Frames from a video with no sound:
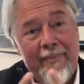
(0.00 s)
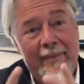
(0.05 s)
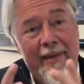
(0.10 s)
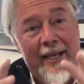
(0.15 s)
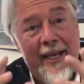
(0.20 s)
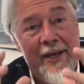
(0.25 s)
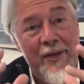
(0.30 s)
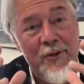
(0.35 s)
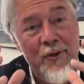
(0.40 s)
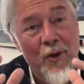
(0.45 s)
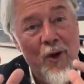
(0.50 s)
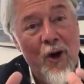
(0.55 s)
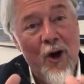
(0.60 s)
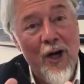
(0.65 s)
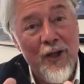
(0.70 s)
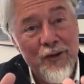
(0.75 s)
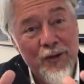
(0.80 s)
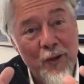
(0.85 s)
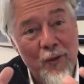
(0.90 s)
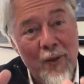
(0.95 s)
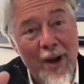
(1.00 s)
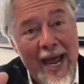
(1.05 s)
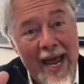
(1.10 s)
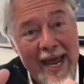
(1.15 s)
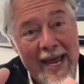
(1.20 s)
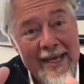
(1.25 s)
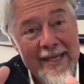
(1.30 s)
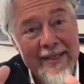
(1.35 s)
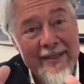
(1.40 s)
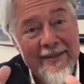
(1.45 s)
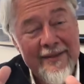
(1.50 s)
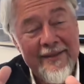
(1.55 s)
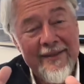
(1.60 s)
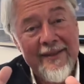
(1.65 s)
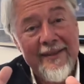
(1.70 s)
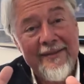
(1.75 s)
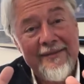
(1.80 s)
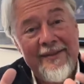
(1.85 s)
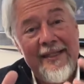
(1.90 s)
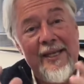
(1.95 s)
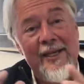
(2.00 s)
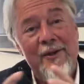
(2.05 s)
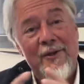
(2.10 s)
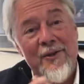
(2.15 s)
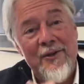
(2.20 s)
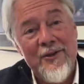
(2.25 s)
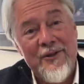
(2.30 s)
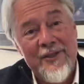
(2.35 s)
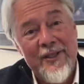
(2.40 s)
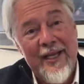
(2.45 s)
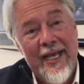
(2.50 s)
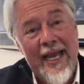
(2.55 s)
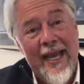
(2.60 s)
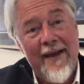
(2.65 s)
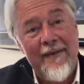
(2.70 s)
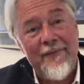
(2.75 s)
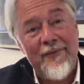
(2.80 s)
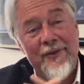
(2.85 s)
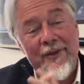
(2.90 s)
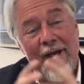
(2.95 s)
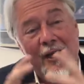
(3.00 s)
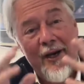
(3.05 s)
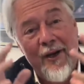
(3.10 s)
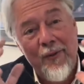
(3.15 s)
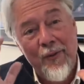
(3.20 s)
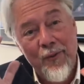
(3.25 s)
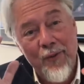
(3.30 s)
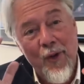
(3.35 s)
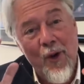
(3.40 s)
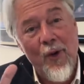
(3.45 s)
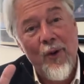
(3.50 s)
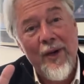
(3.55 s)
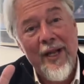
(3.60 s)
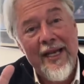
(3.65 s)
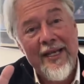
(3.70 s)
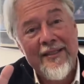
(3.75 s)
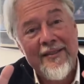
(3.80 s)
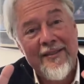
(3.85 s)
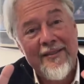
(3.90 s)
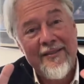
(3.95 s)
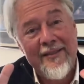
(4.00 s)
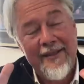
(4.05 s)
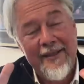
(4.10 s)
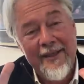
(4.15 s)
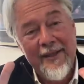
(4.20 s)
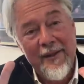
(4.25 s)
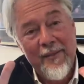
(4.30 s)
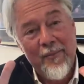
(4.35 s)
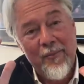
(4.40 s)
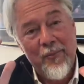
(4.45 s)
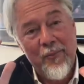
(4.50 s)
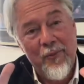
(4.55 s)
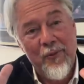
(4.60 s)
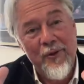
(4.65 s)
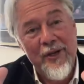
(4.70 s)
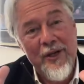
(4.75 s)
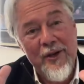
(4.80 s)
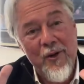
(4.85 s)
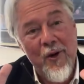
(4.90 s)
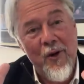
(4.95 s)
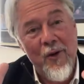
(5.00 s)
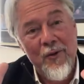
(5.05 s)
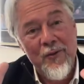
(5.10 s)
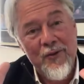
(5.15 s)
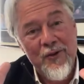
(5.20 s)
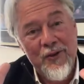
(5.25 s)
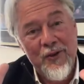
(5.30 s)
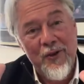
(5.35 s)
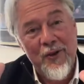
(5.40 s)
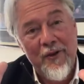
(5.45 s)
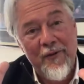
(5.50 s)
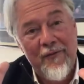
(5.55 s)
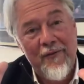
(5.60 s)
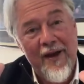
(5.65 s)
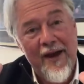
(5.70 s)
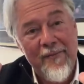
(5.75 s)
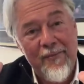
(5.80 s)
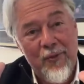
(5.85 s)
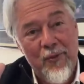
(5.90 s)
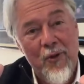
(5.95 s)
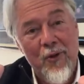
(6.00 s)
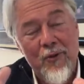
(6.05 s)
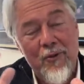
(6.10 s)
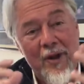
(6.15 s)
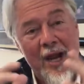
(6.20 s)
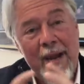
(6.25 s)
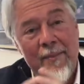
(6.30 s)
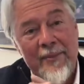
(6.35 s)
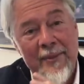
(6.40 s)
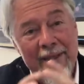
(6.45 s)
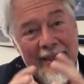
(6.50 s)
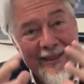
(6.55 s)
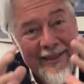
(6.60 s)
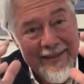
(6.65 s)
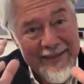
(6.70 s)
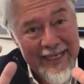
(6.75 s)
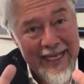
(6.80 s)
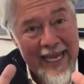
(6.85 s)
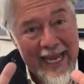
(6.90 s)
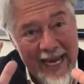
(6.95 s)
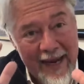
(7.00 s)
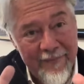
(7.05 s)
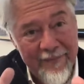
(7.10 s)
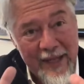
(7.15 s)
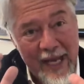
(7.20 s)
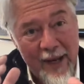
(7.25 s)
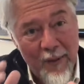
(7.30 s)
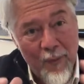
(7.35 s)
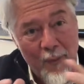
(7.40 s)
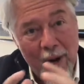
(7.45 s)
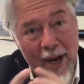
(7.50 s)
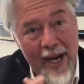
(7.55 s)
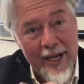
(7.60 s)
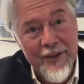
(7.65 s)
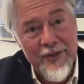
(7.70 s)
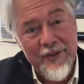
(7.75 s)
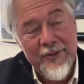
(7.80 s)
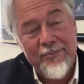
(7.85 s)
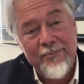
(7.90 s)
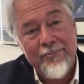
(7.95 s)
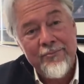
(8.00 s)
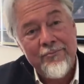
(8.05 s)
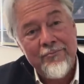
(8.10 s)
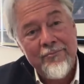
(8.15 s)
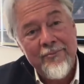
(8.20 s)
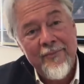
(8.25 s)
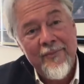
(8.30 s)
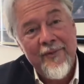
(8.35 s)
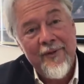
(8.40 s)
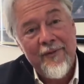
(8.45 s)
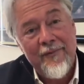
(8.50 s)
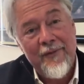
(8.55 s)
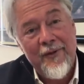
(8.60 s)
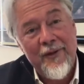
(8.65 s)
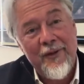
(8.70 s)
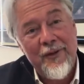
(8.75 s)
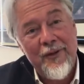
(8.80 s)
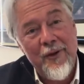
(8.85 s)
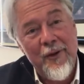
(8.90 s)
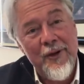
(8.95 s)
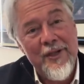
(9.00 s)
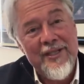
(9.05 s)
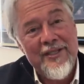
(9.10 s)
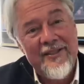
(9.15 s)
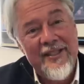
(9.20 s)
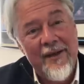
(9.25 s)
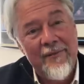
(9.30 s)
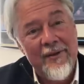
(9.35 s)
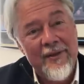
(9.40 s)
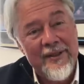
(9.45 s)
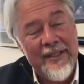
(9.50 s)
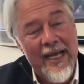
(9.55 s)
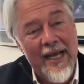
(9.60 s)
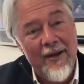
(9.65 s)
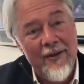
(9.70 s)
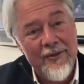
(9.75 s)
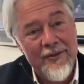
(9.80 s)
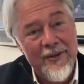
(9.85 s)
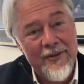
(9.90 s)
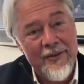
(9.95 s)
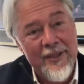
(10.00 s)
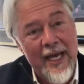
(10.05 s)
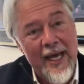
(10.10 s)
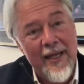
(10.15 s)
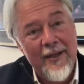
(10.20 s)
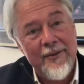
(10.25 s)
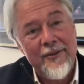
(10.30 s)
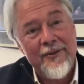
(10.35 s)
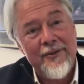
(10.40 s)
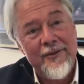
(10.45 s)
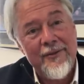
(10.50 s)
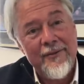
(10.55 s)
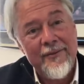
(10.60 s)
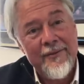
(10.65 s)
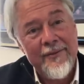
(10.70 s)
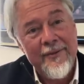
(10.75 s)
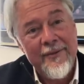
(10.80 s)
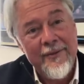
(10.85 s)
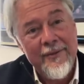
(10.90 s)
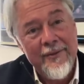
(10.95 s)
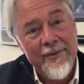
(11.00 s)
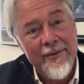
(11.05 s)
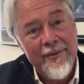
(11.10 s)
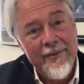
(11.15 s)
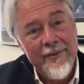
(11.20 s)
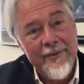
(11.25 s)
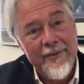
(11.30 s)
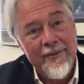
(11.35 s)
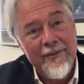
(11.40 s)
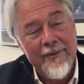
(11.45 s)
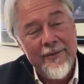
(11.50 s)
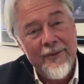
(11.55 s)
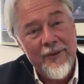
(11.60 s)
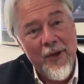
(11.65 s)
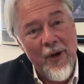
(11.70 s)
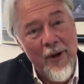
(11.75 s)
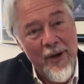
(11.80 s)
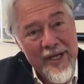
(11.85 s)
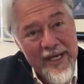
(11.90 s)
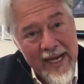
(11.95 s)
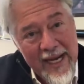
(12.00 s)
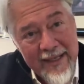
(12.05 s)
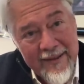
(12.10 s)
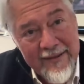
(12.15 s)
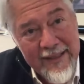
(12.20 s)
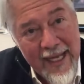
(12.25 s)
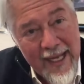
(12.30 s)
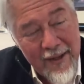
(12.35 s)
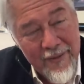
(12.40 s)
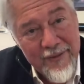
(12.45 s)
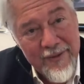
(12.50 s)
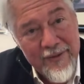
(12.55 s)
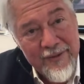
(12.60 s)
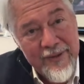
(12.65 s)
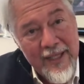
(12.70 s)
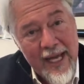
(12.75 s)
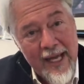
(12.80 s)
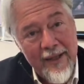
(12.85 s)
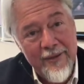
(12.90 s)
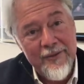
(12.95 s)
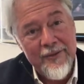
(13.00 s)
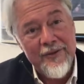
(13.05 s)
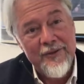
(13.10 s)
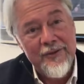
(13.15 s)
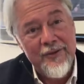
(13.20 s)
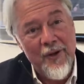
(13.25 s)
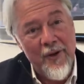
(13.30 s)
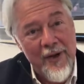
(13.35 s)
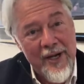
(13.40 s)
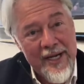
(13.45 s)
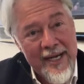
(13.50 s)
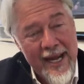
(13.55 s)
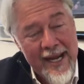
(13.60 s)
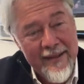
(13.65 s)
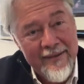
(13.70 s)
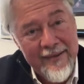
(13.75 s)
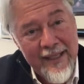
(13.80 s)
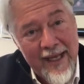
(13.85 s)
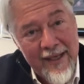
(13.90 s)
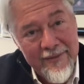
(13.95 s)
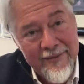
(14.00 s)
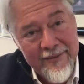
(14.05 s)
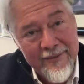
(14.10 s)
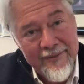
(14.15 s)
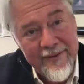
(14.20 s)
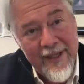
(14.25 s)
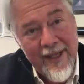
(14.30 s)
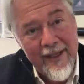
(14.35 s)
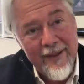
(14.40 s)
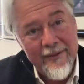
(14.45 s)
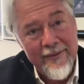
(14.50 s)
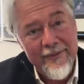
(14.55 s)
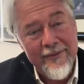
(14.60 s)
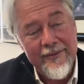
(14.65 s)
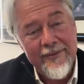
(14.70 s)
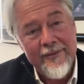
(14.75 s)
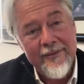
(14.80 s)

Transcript: And your authorized dealers have the Rolex pre-owned certified program. They have that watch for $37,000, $38,000, $39,000.